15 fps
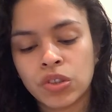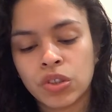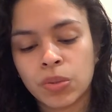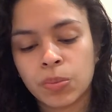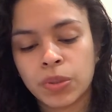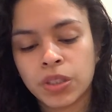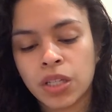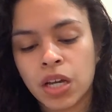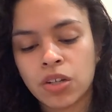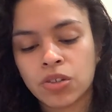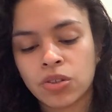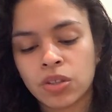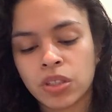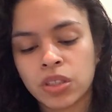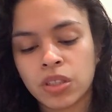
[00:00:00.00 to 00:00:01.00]

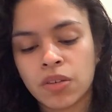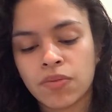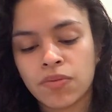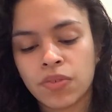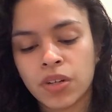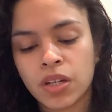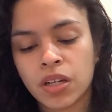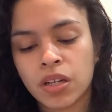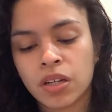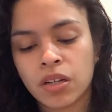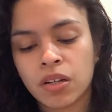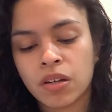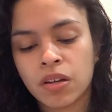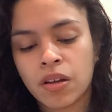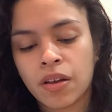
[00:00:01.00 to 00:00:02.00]
Potential is infinite.
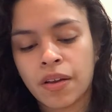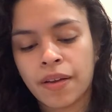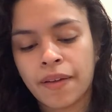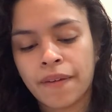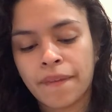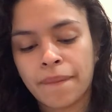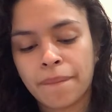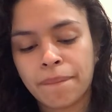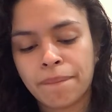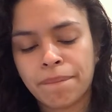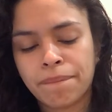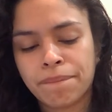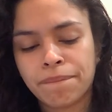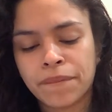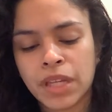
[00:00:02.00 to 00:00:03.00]

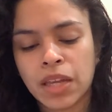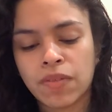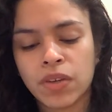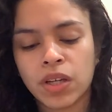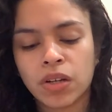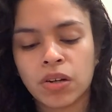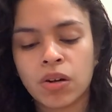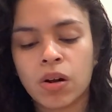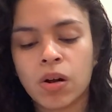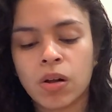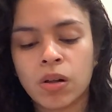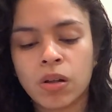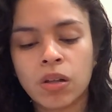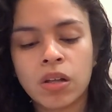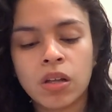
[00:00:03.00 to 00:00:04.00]
Give it your all.